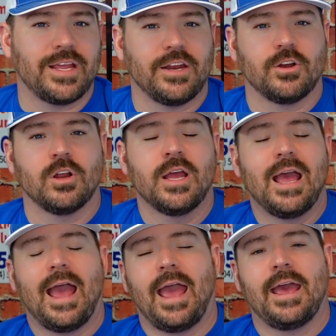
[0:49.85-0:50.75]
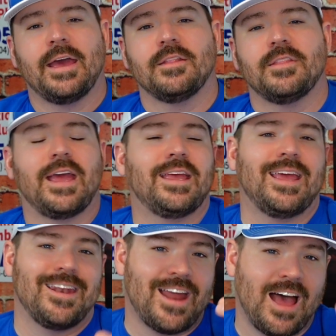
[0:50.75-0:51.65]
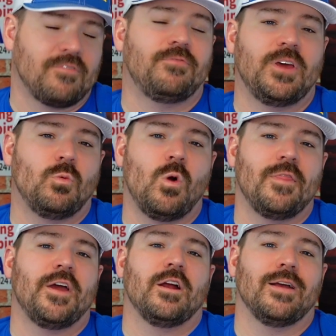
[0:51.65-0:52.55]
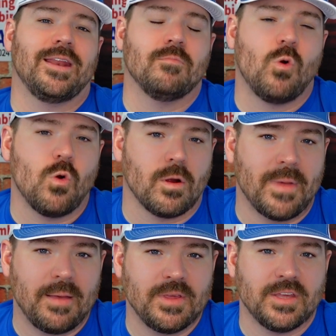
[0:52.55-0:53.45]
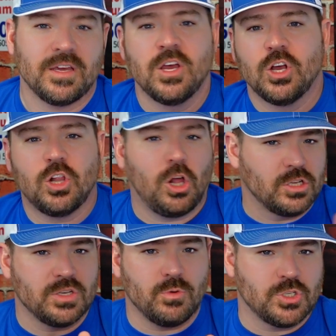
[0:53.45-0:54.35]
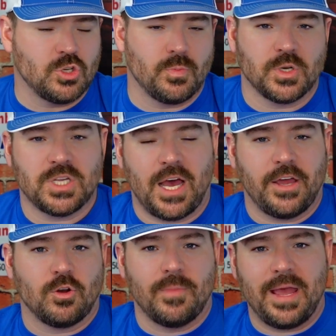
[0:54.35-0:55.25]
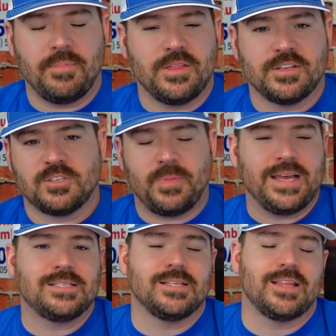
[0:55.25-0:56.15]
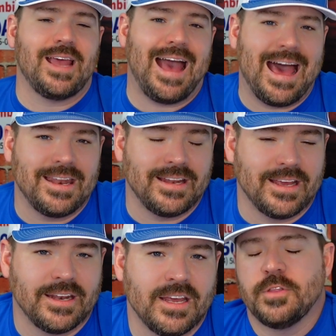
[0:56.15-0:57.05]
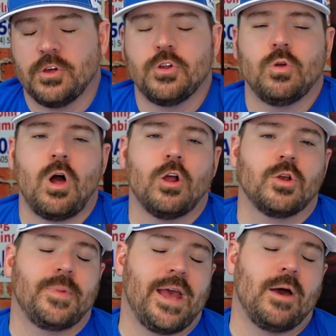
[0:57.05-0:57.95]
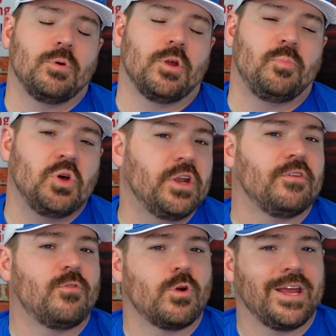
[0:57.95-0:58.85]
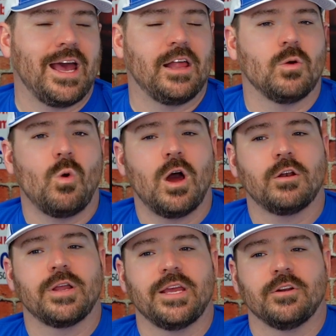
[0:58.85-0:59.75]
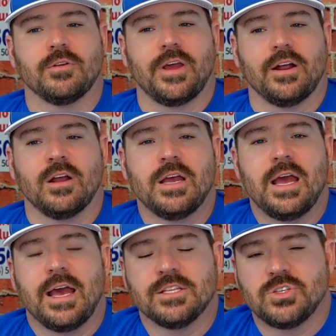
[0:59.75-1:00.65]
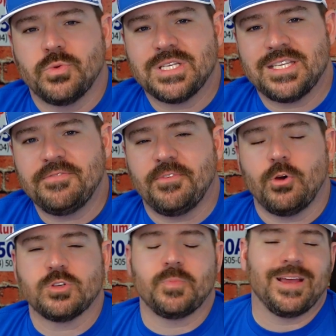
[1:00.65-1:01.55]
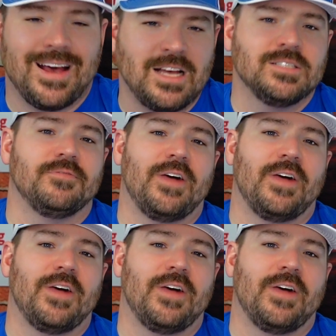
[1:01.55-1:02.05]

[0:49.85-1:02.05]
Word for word: heater, and they cannot fit one there anymore. Maybe the closet was super tight, or maybe the space that they had it in, they'll no longer be able to put a 40-gallon water heater there. And so we see folks, because of